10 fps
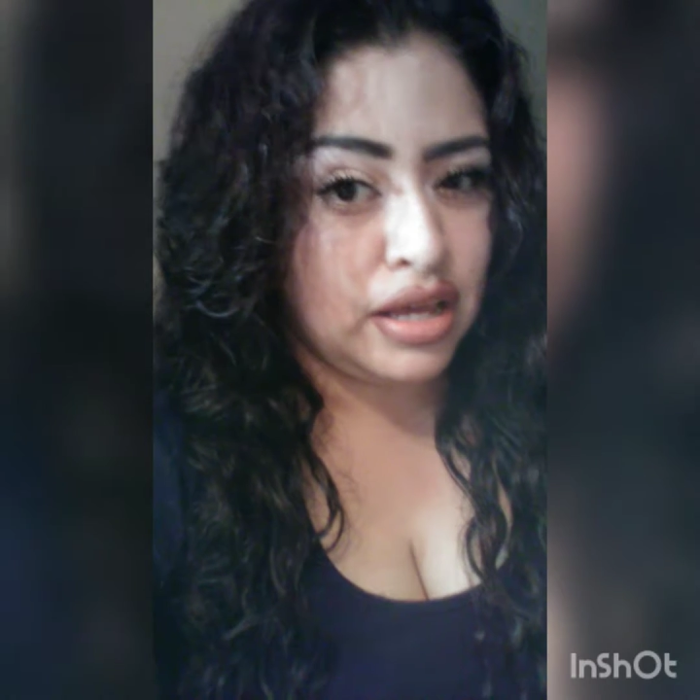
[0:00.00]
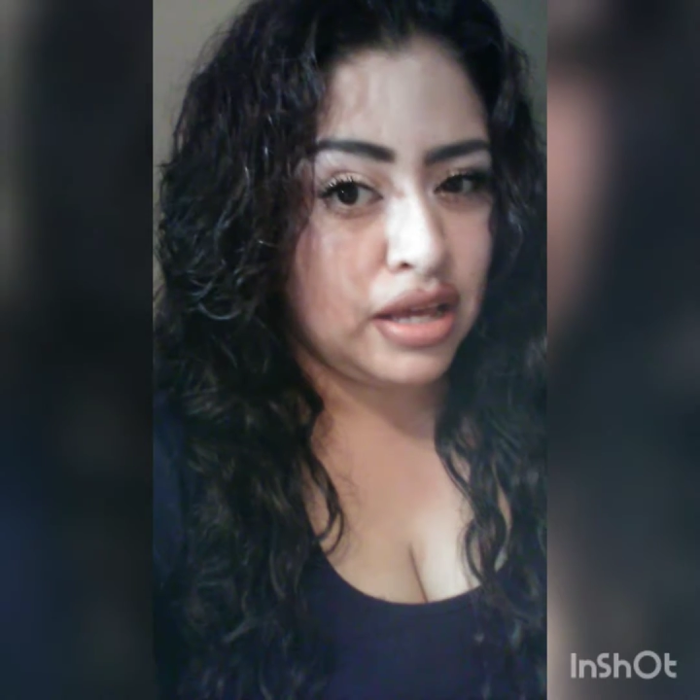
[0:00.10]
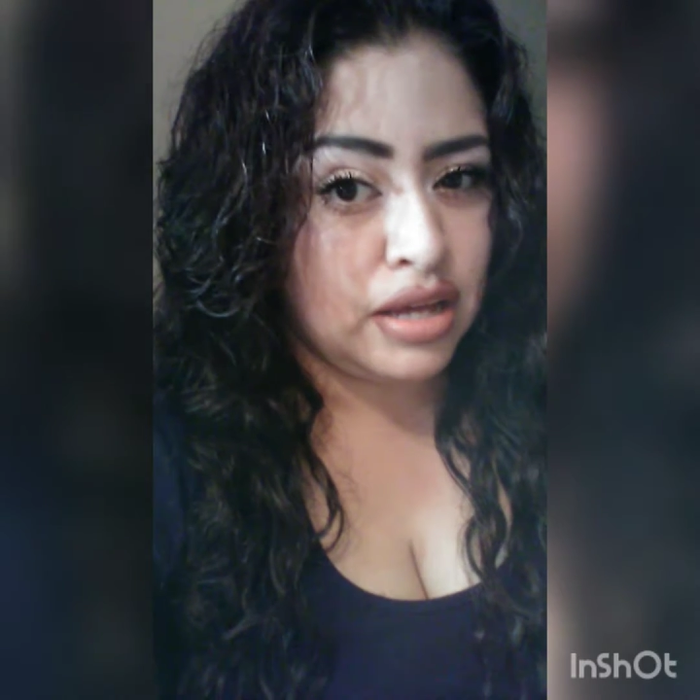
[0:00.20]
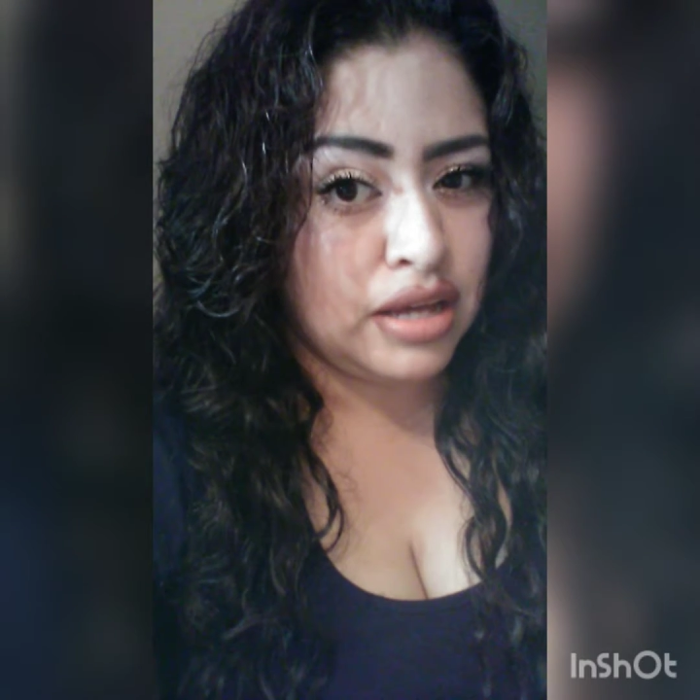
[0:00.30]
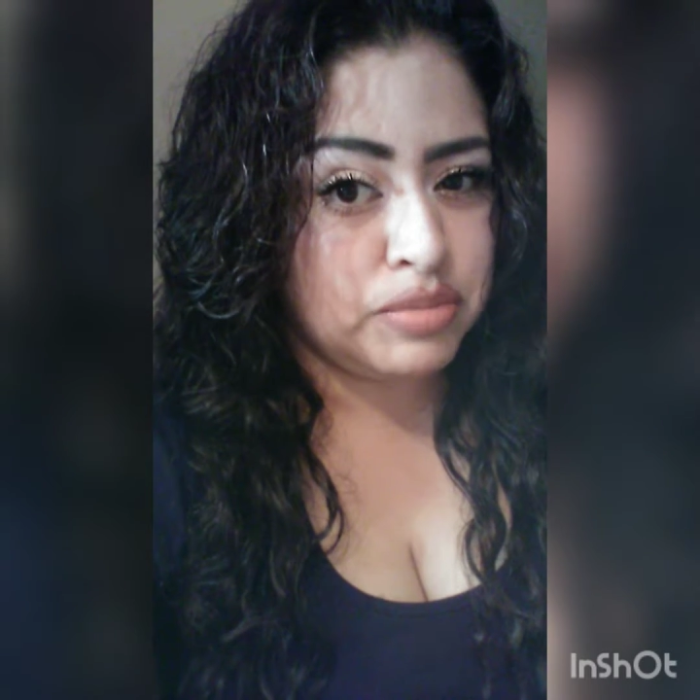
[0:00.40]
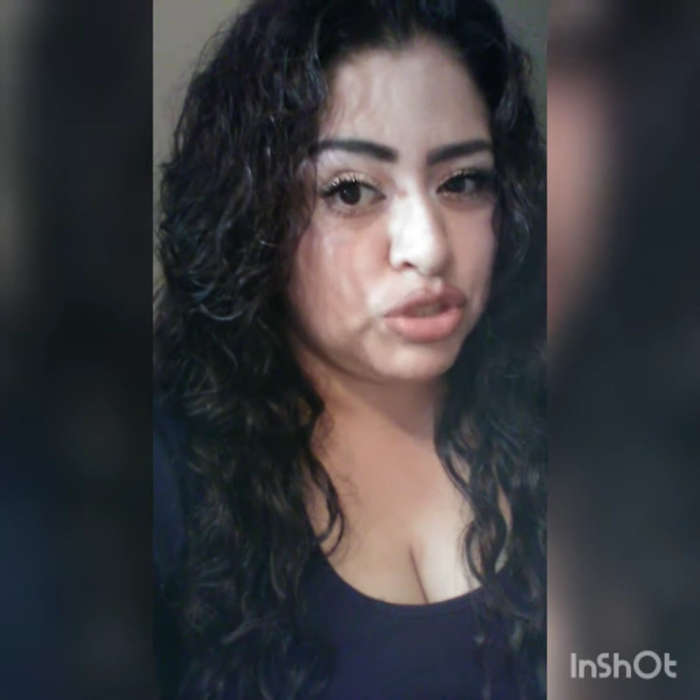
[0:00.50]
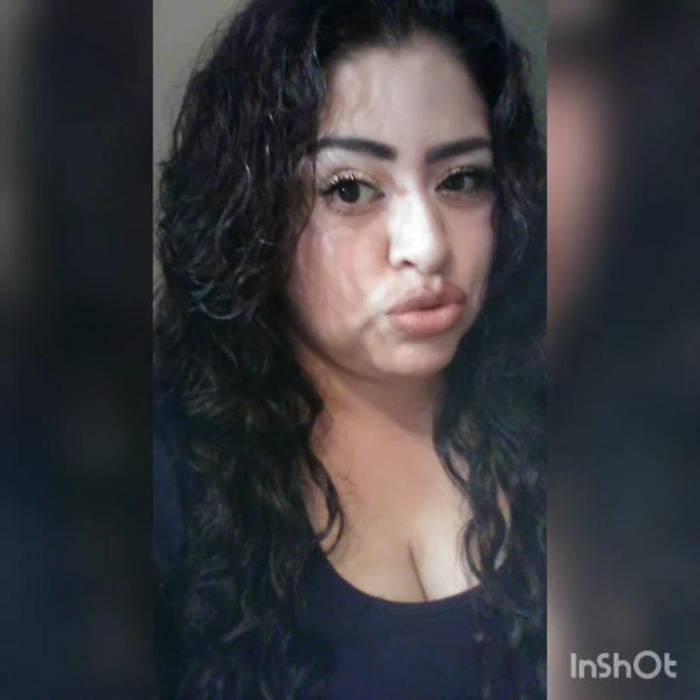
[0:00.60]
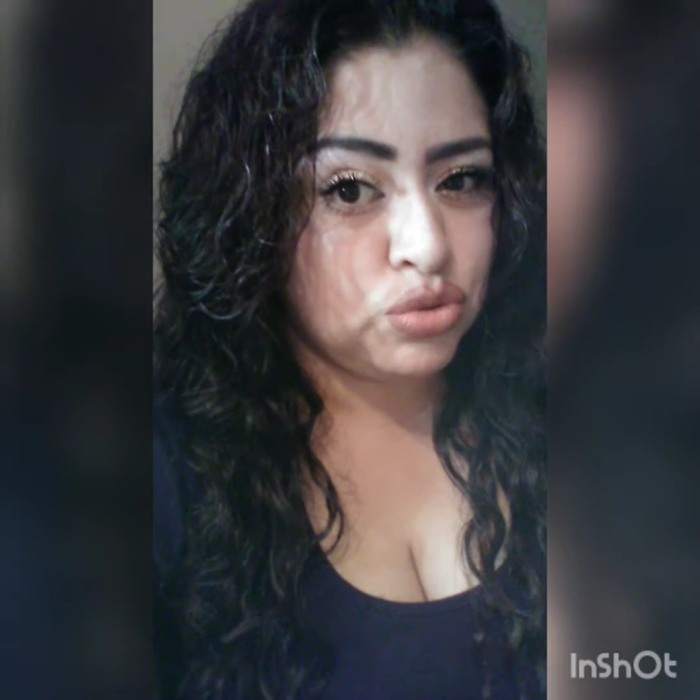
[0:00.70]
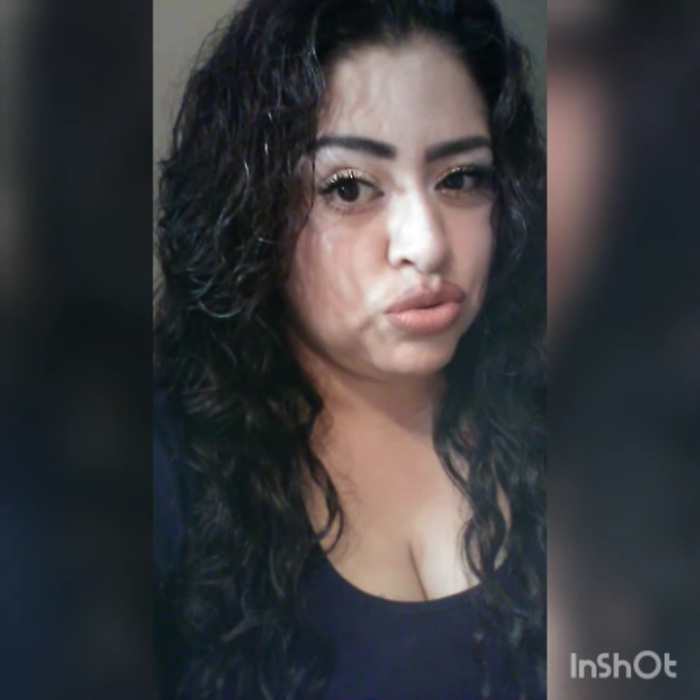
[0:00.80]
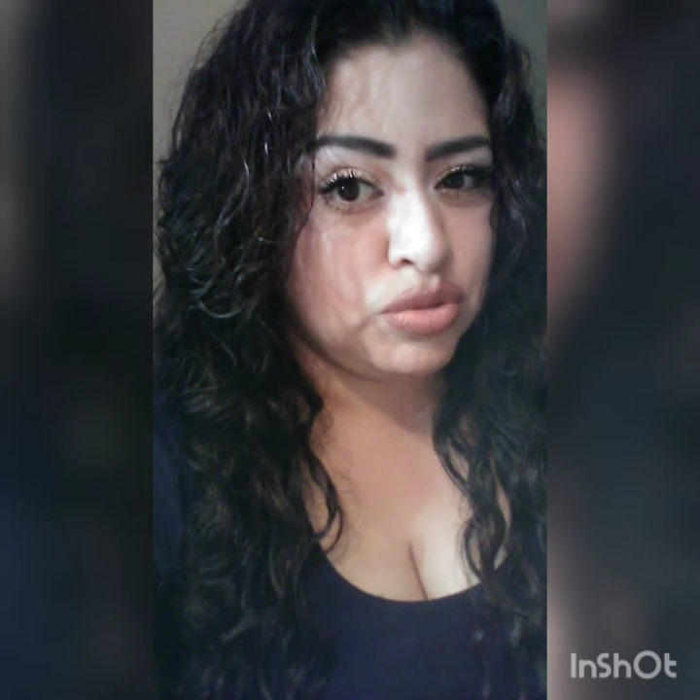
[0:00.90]
up
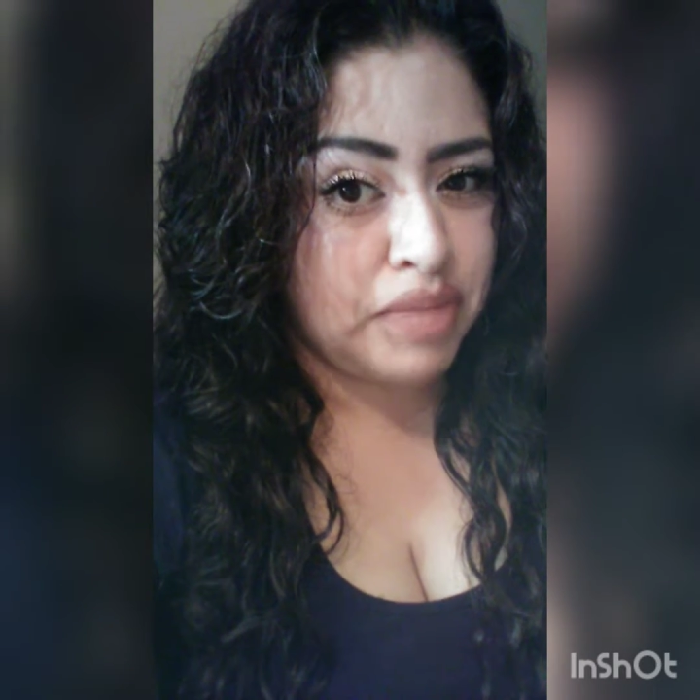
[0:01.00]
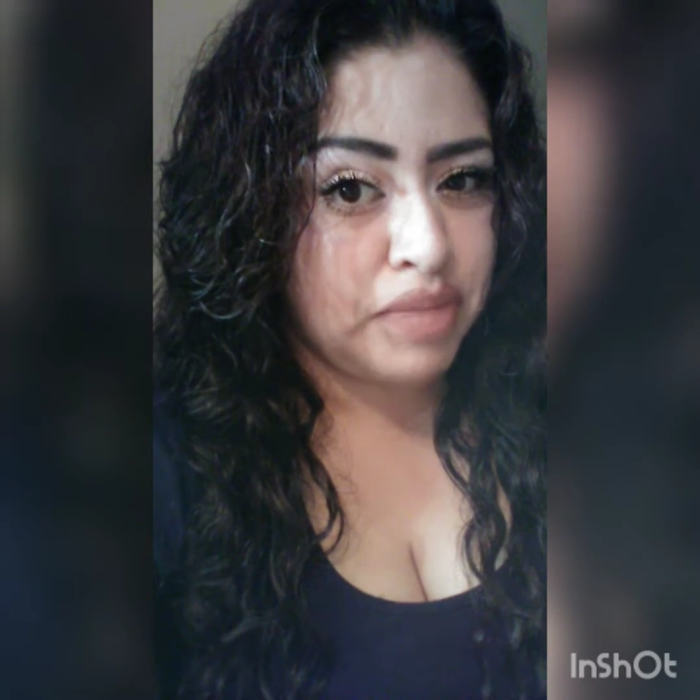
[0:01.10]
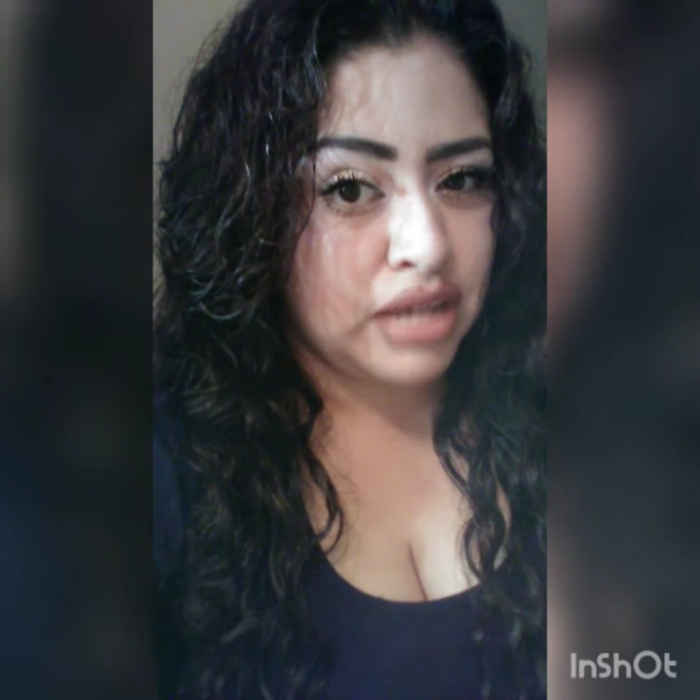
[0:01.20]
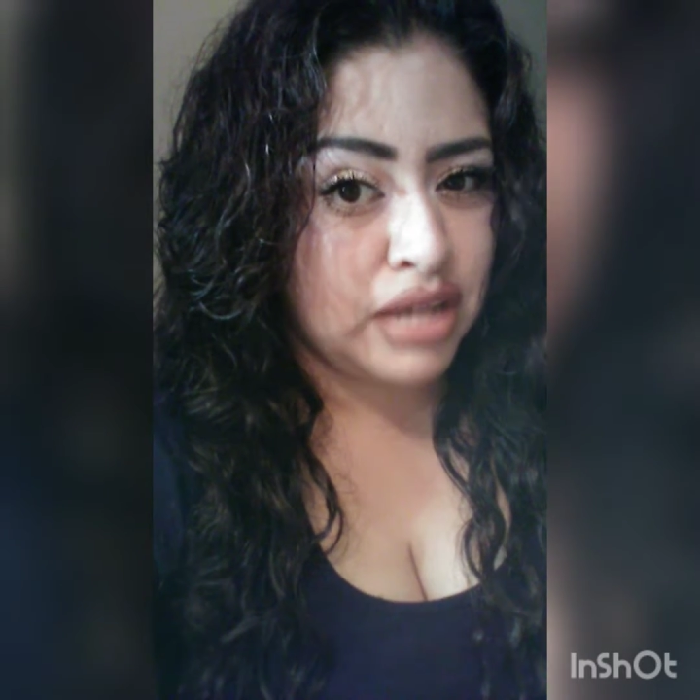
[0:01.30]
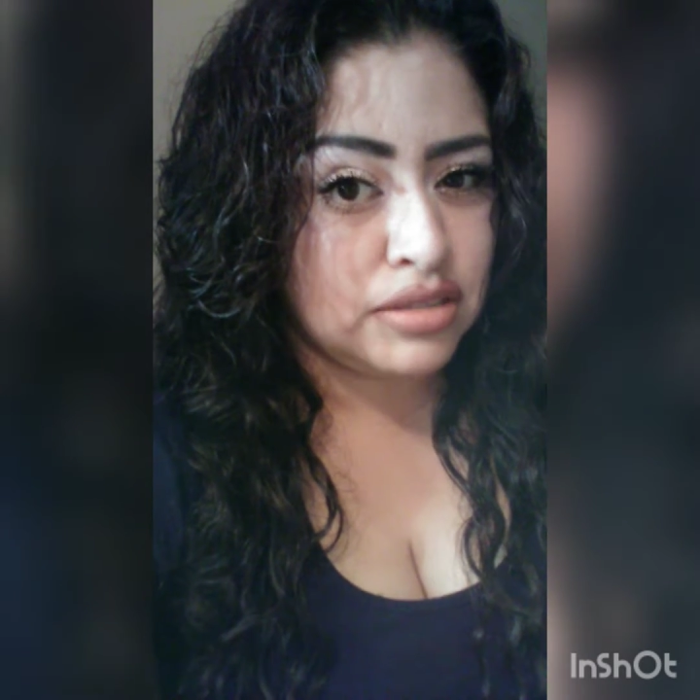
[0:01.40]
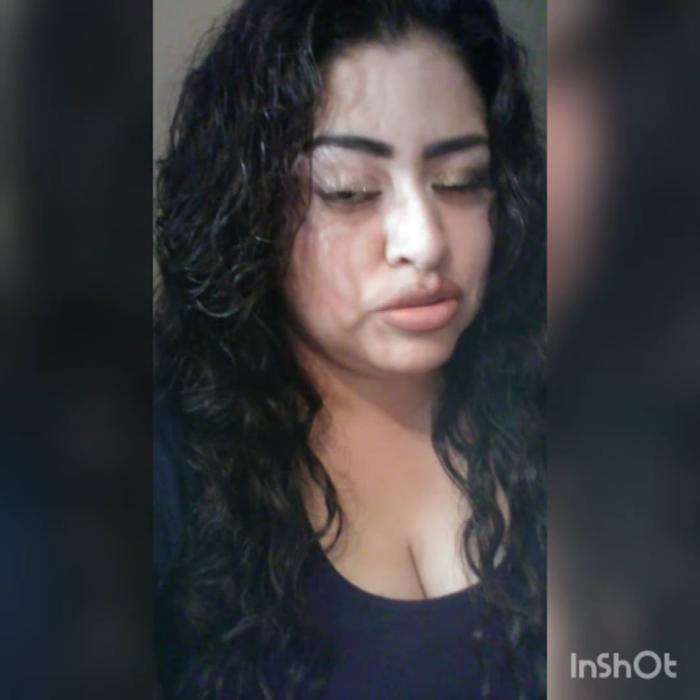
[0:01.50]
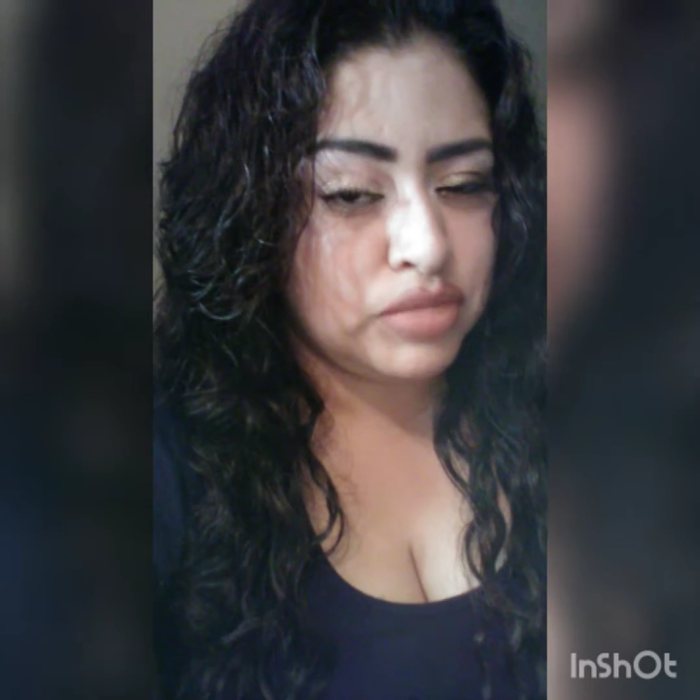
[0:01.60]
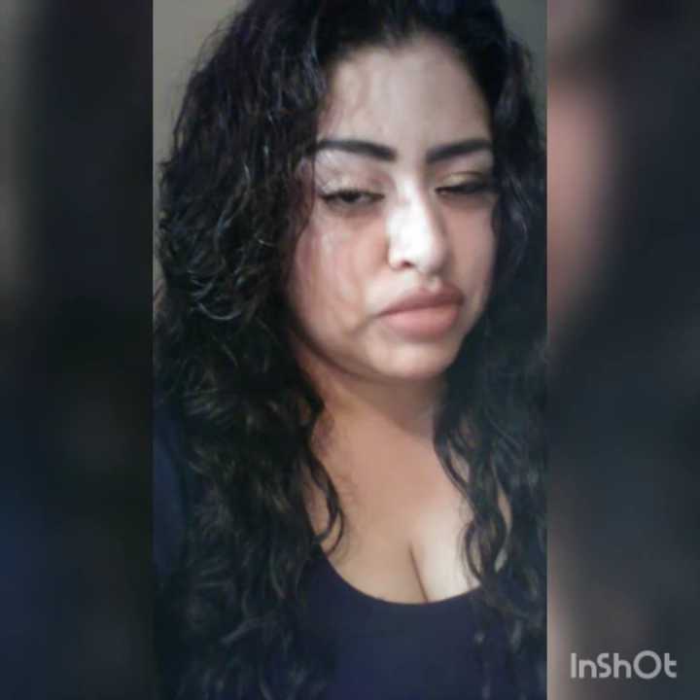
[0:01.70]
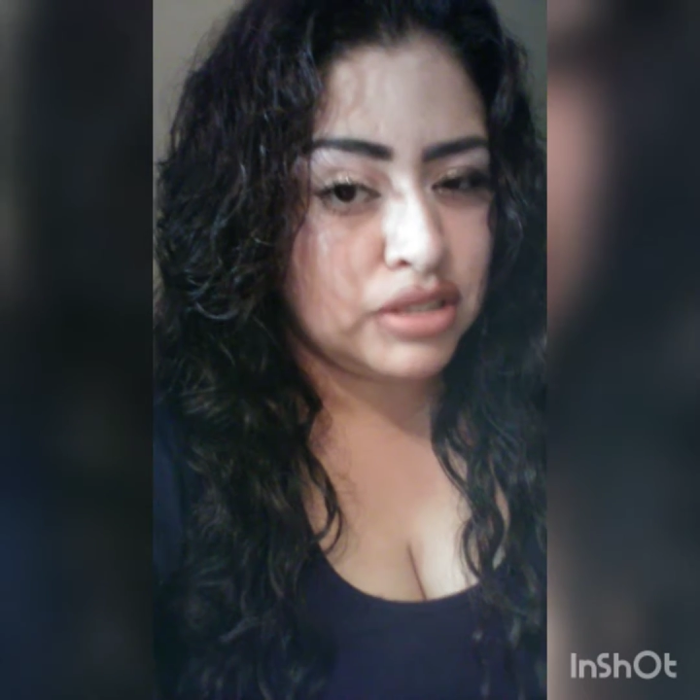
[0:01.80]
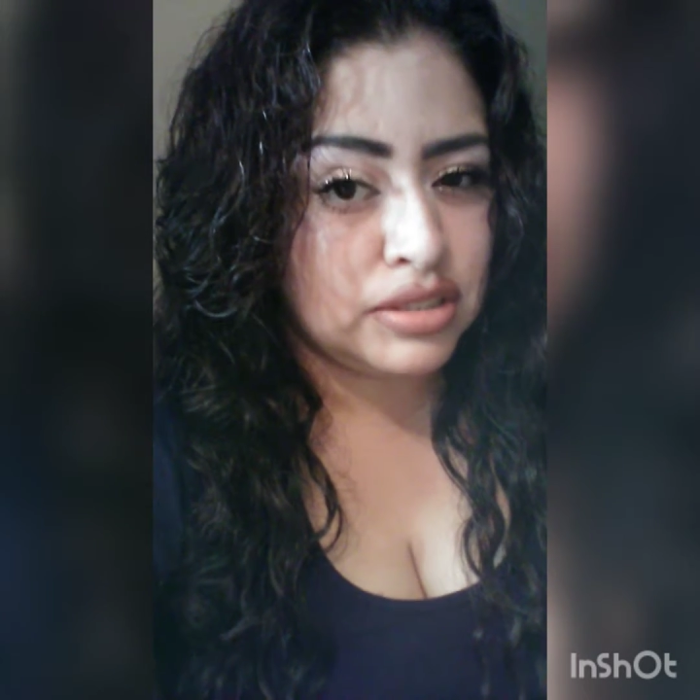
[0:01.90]
to the past two
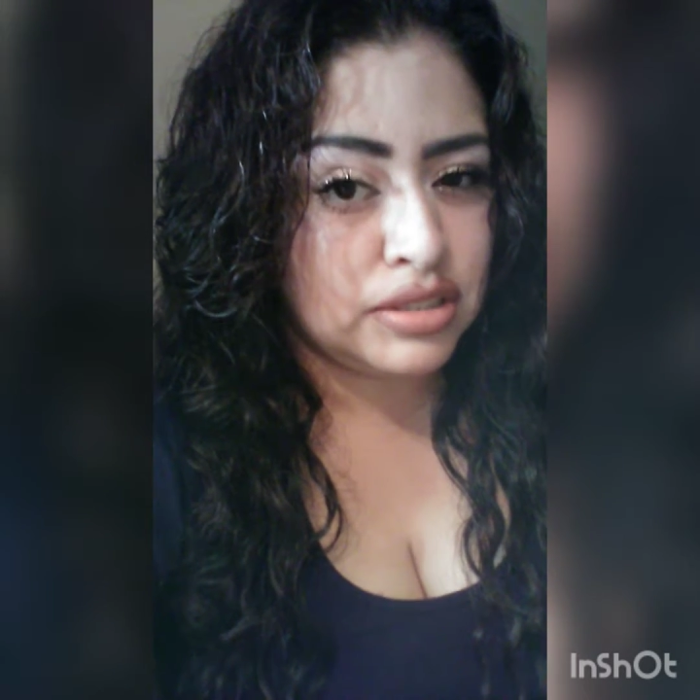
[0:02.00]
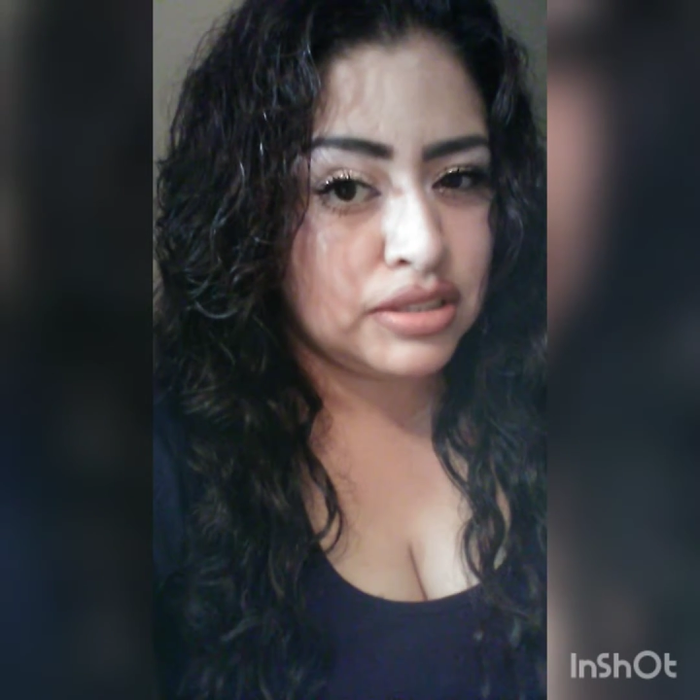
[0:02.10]
months.